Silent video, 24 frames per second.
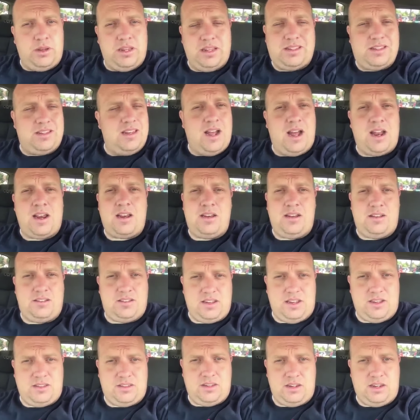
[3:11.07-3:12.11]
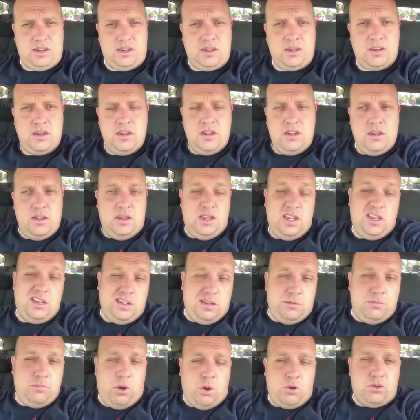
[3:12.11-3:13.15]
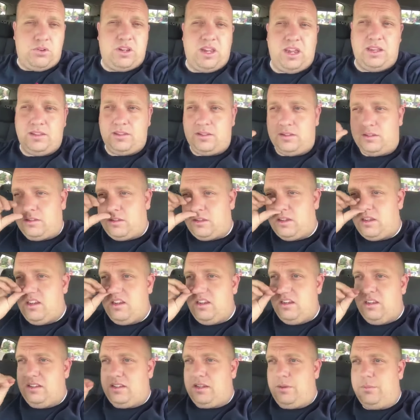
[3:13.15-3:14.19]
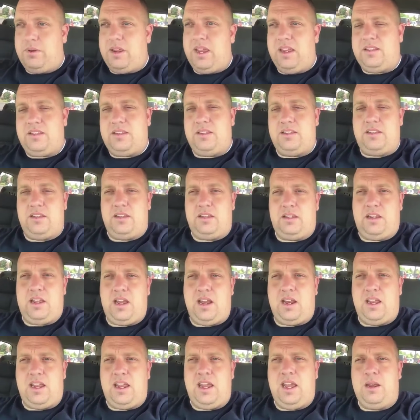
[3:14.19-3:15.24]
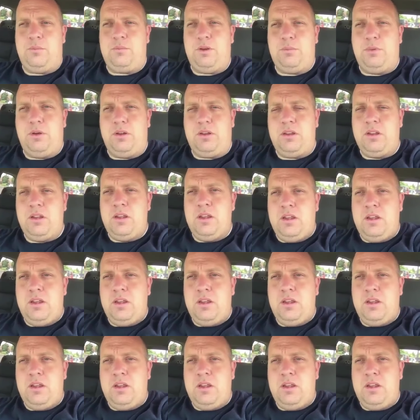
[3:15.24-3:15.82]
It's not a necessity in most cases. Some cases it kind of can be, but